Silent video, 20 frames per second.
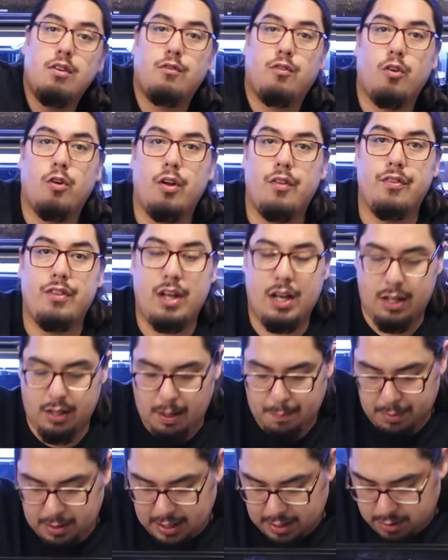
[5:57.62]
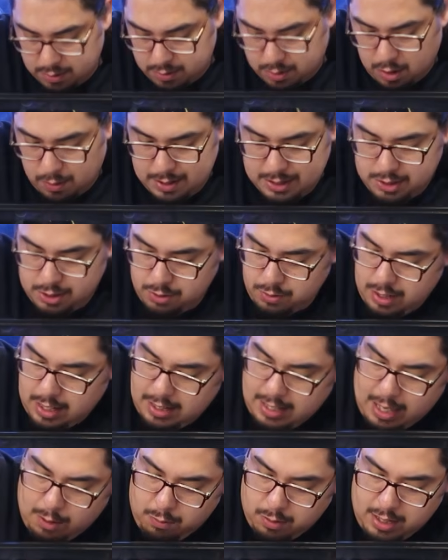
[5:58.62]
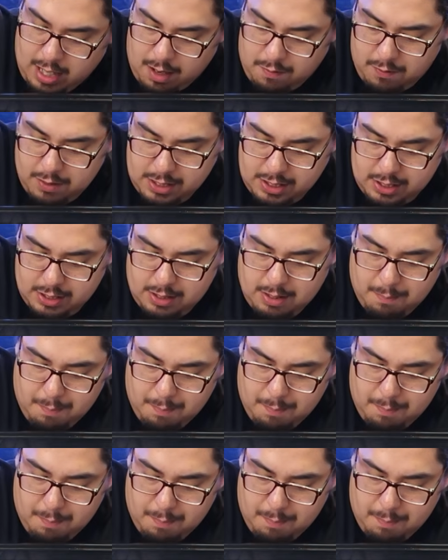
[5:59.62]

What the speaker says: for the leopard gecko to go into. And then I will cover this